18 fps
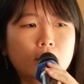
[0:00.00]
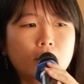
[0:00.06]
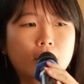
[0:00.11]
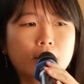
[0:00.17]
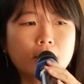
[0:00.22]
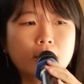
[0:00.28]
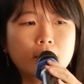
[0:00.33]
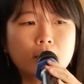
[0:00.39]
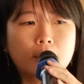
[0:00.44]
I
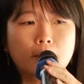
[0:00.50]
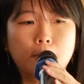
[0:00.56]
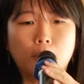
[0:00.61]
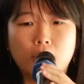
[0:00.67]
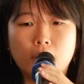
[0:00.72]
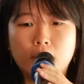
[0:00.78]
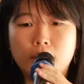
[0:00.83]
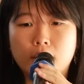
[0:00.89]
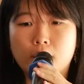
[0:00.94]
think the
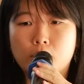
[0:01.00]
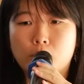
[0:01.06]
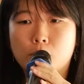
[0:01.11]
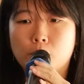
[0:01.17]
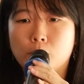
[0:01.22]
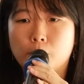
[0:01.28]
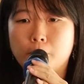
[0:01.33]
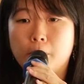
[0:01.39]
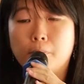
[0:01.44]
important thing is
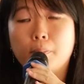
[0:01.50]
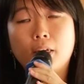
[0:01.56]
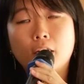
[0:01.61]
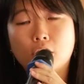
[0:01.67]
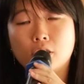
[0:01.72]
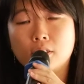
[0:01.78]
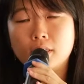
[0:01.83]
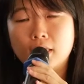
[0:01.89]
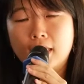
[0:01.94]
to be
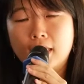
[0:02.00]
patient,